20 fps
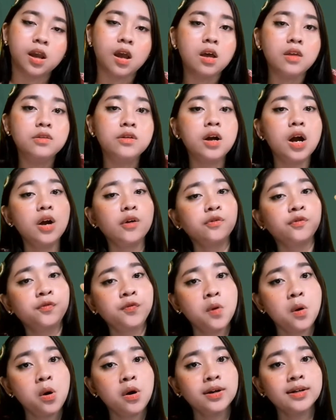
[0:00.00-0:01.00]
there are
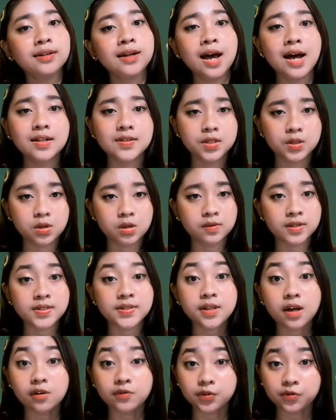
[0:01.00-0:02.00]
4 categories
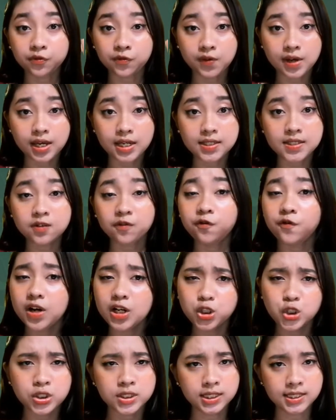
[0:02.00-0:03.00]
of effect
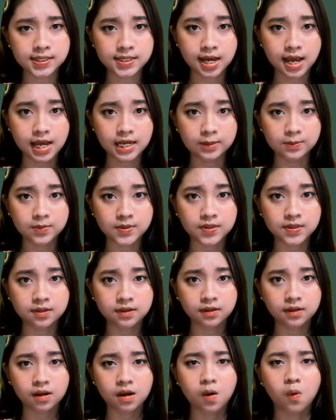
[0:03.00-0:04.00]
functional types.
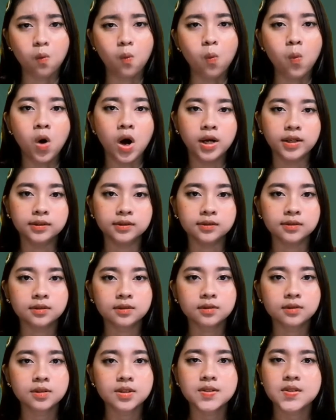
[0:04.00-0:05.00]
1.
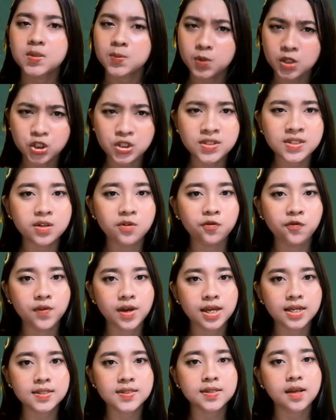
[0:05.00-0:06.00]
Species
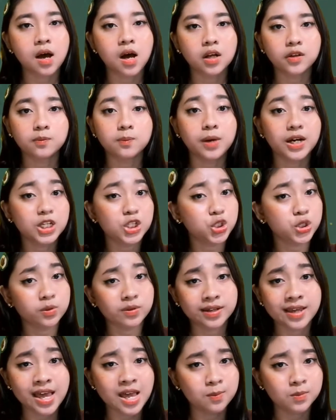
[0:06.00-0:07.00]
effects on
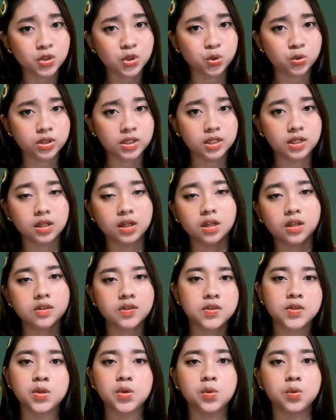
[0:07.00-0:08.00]
biogeochemistry.
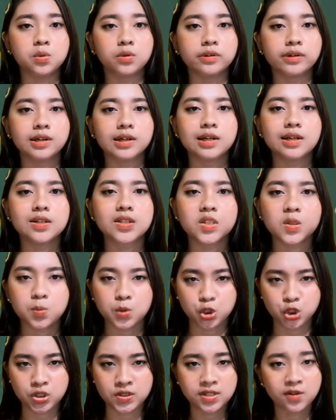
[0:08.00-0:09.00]
2.
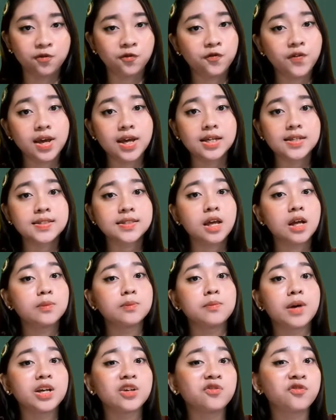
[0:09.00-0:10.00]
Species effects on
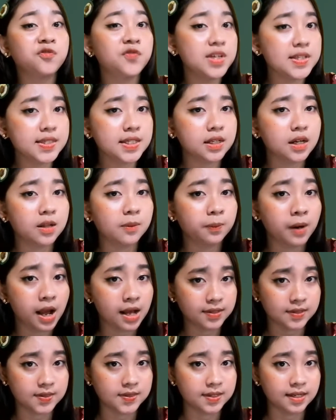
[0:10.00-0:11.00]
biophysical
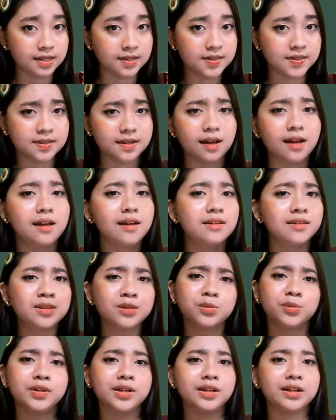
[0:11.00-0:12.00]
processes.
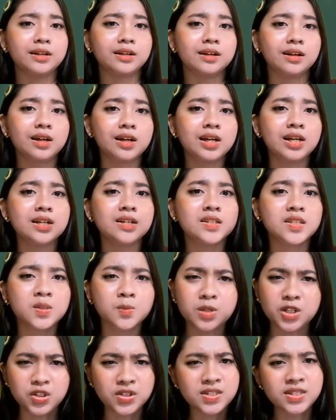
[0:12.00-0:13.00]
3.
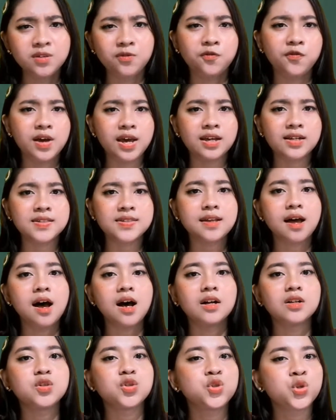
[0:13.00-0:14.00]
Species effects
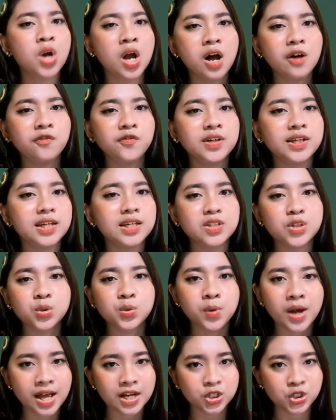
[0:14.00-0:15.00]
on trophic
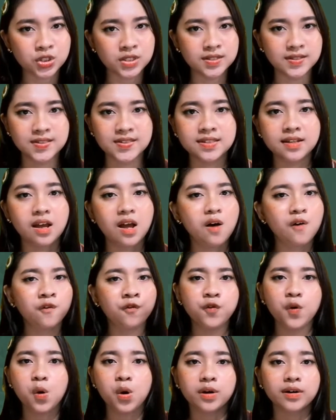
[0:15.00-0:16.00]
interactions.
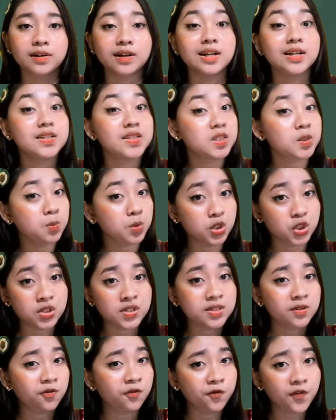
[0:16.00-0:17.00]
4. Species
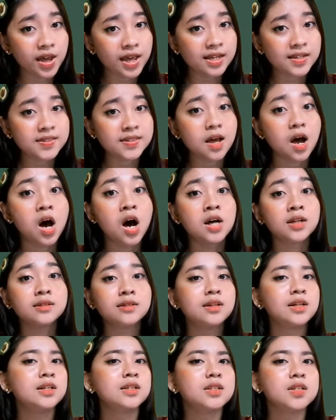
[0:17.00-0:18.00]
effects on
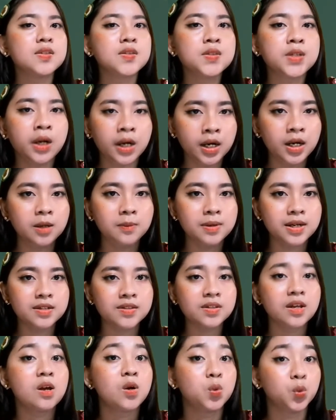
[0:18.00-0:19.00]
disturbance
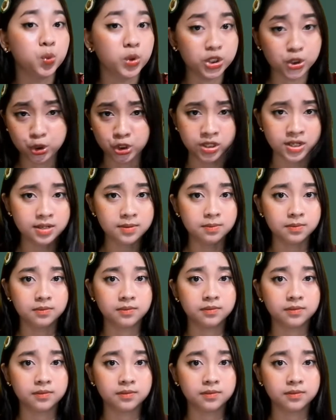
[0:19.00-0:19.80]
regime.